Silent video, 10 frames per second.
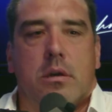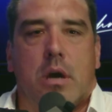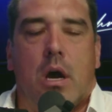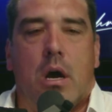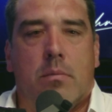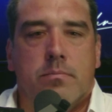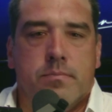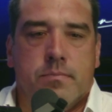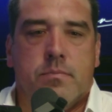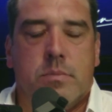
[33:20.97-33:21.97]

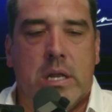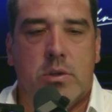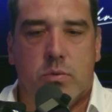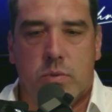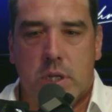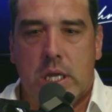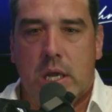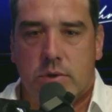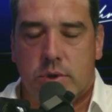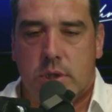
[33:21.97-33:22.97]
That is a really
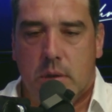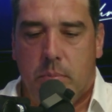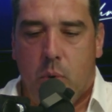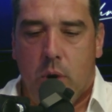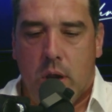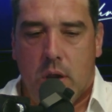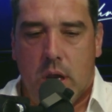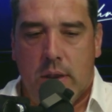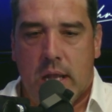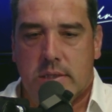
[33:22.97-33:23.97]
interesting point,
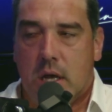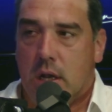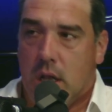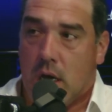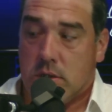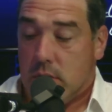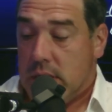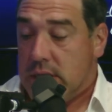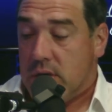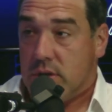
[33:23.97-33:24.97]
and that's not a law school.
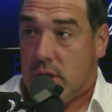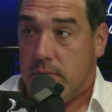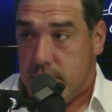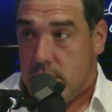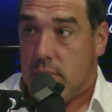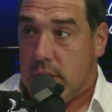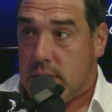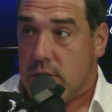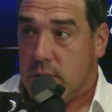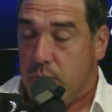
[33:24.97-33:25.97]
It's actually
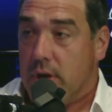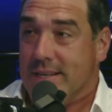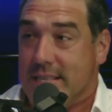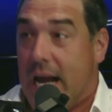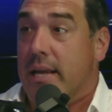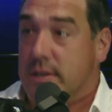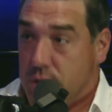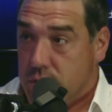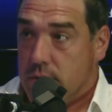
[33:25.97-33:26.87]
political science issue.